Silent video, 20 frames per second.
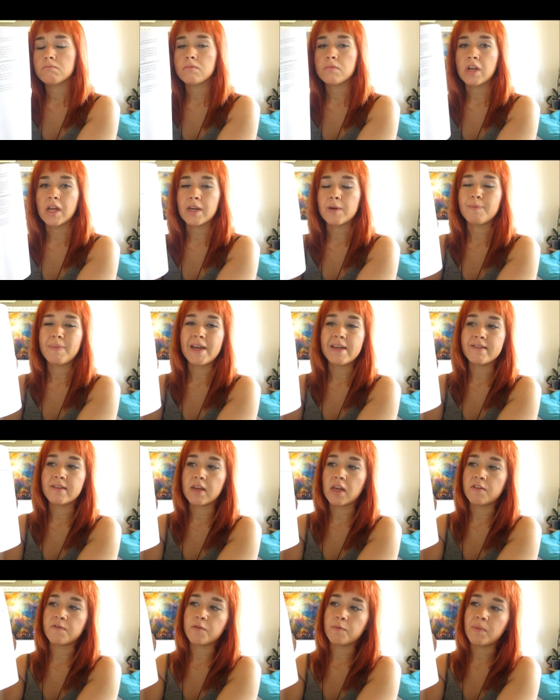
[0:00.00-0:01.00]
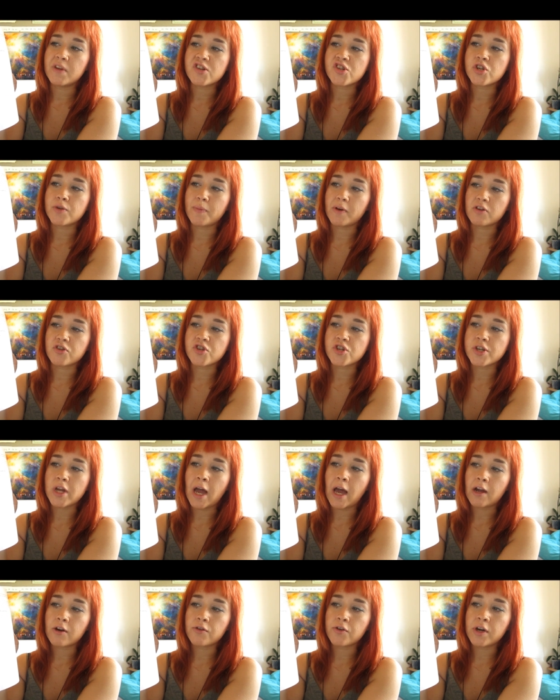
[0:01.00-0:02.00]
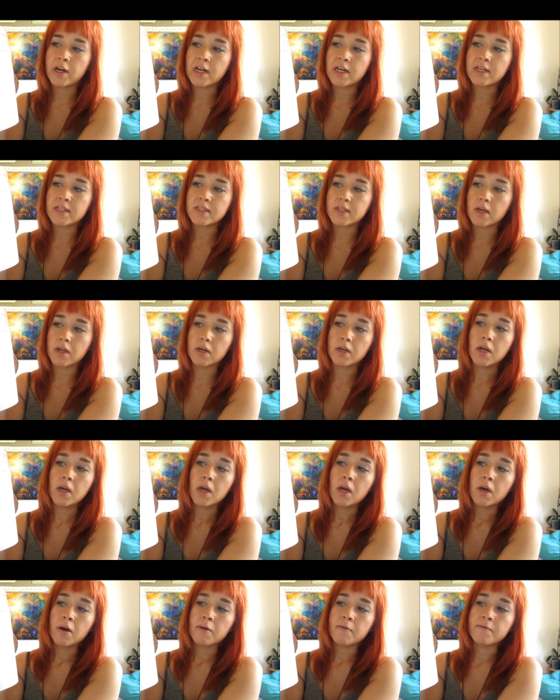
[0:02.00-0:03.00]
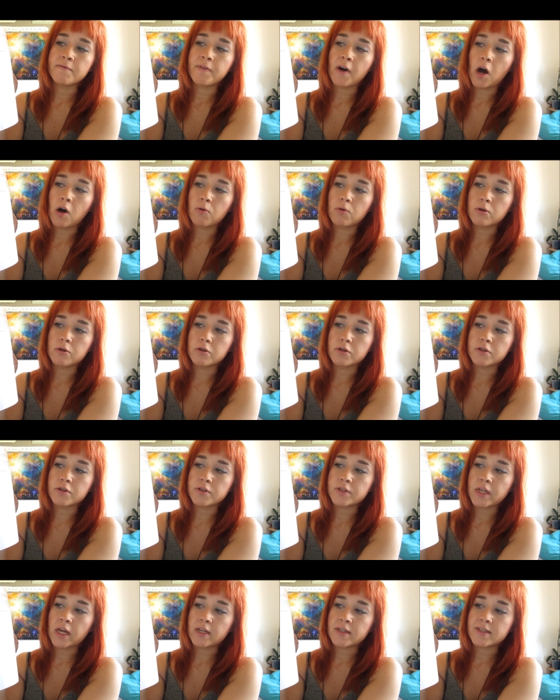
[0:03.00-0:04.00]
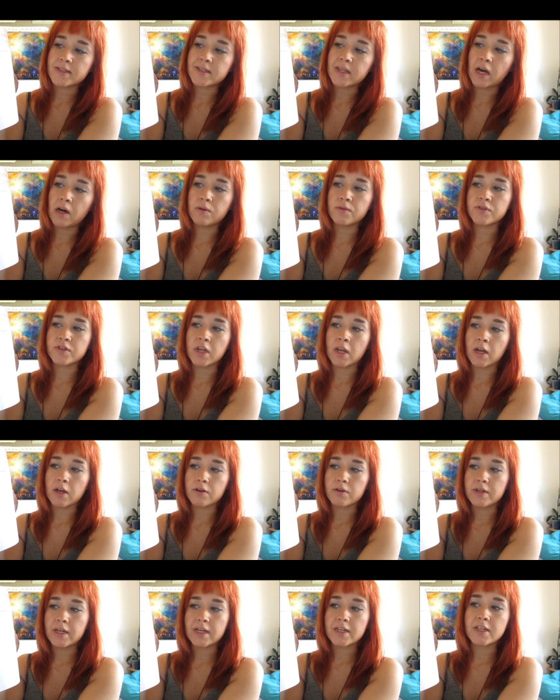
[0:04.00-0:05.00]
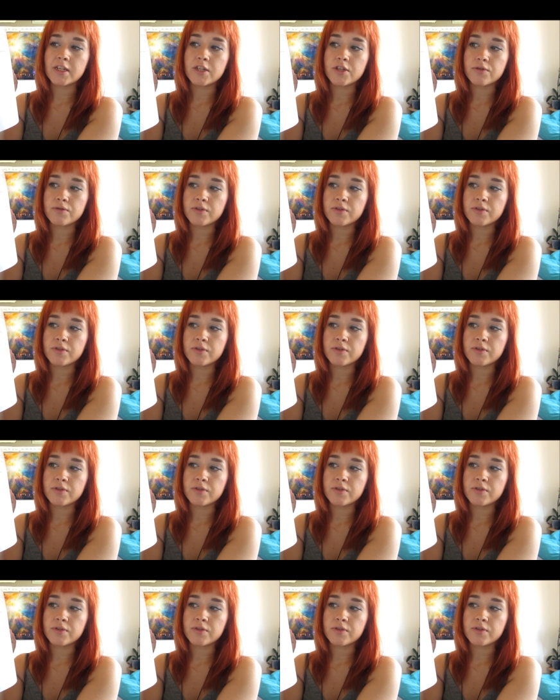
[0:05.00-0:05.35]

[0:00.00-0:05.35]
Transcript: like basic information about chakras and vowels and sounds that are connected to